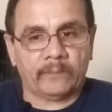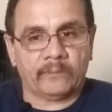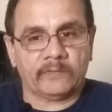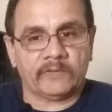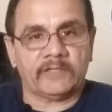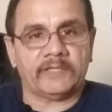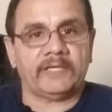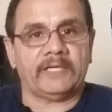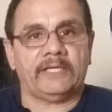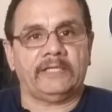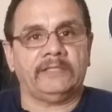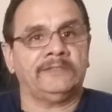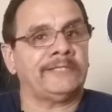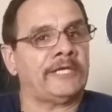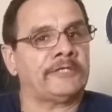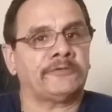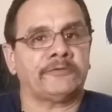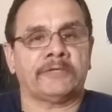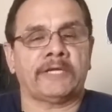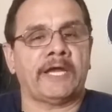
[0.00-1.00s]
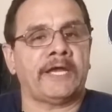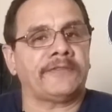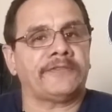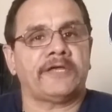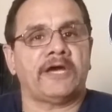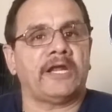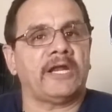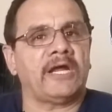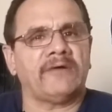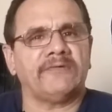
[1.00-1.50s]
Okay, that's what I
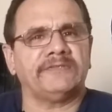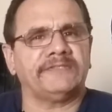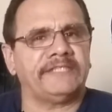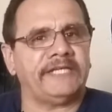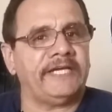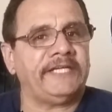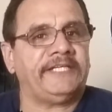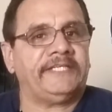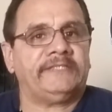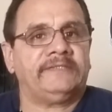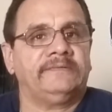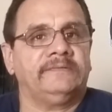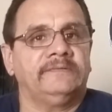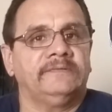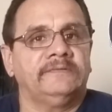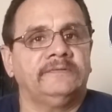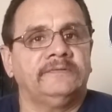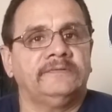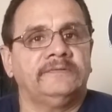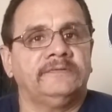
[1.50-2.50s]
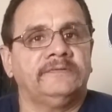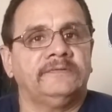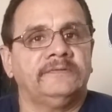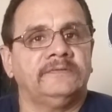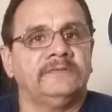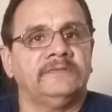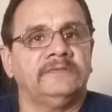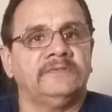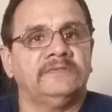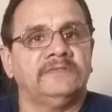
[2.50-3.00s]
thought I was getting.
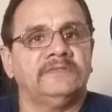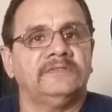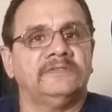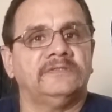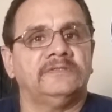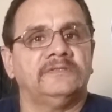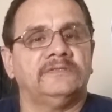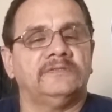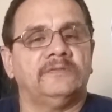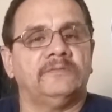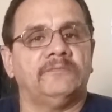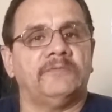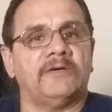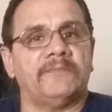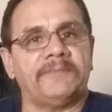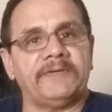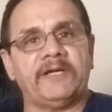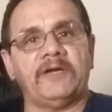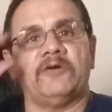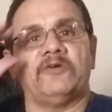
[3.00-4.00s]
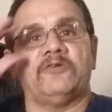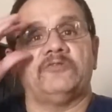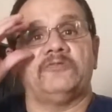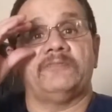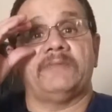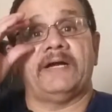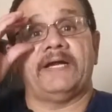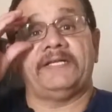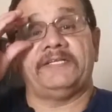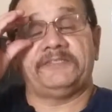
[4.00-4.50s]
But
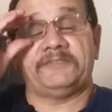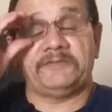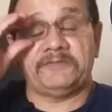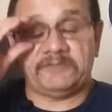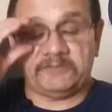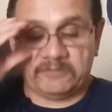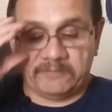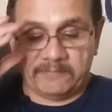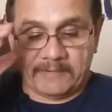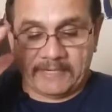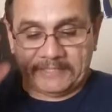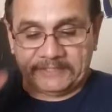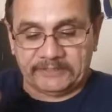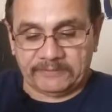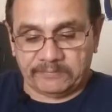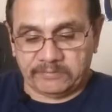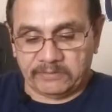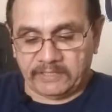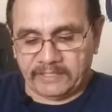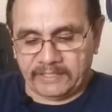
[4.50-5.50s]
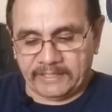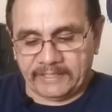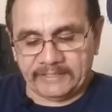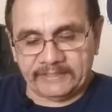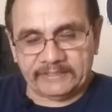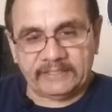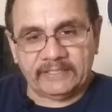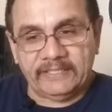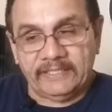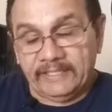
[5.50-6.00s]
behold, to my
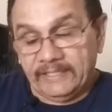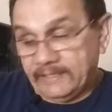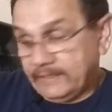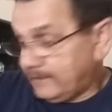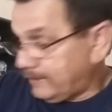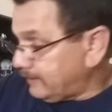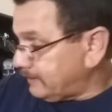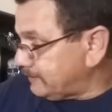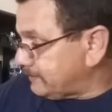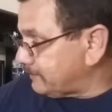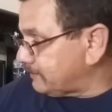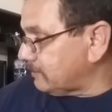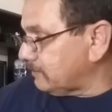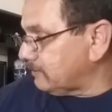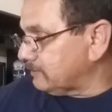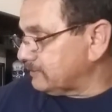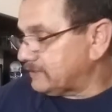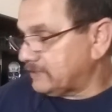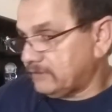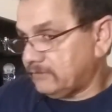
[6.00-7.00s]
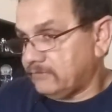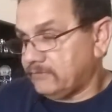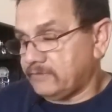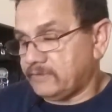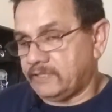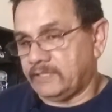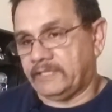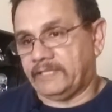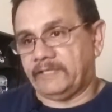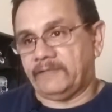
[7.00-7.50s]
surprise, he installs
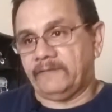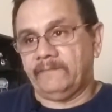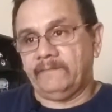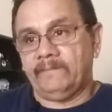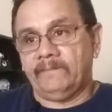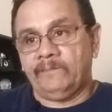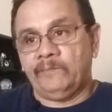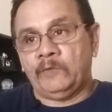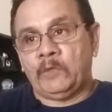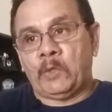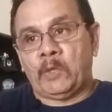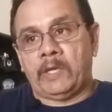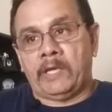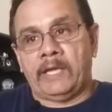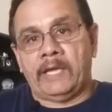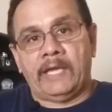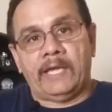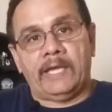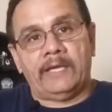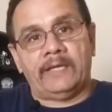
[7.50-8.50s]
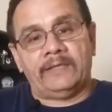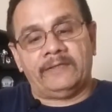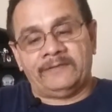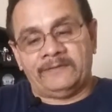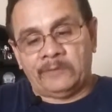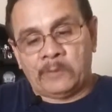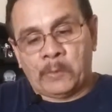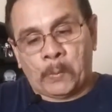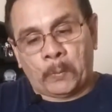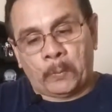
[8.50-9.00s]
everything,
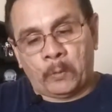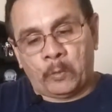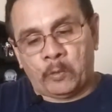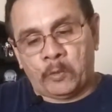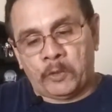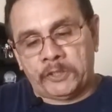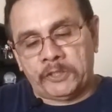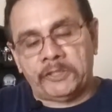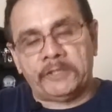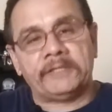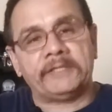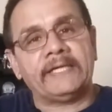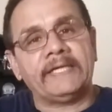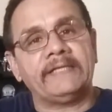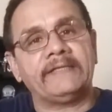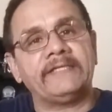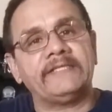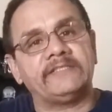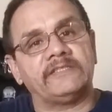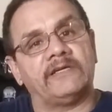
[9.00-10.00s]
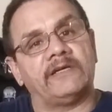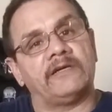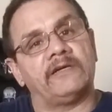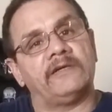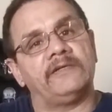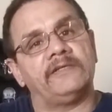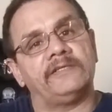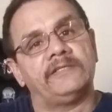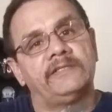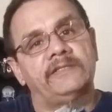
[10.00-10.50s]
and when you get these
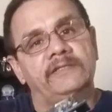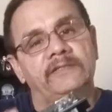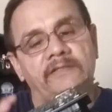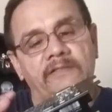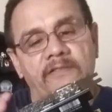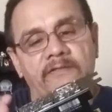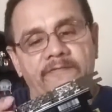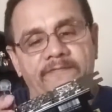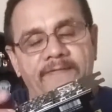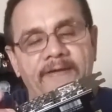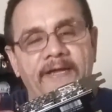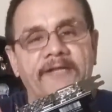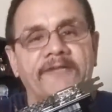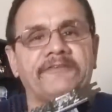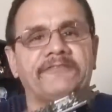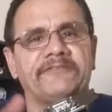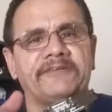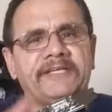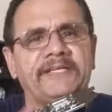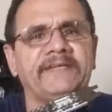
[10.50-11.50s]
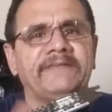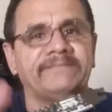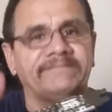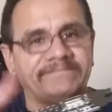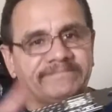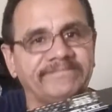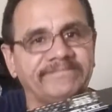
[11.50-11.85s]
cards, the factory